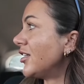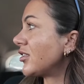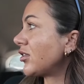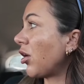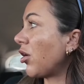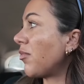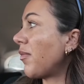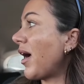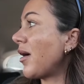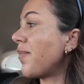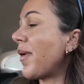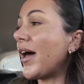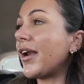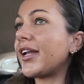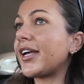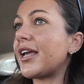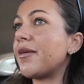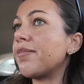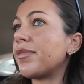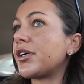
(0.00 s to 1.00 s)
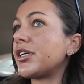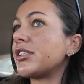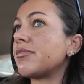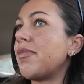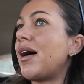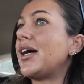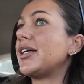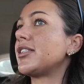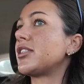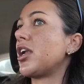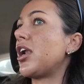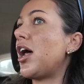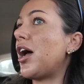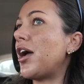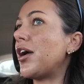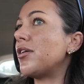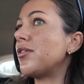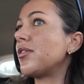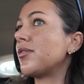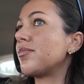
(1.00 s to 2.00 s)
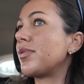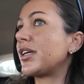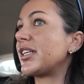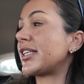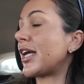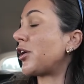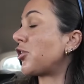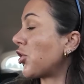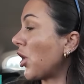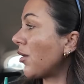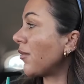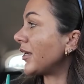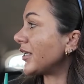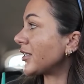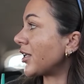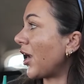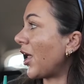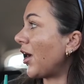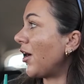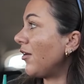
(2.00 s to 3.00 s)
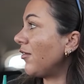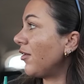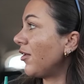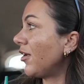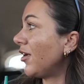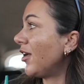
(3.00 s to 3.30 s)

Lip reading: So am I panicking because mine's low, because I know it's low,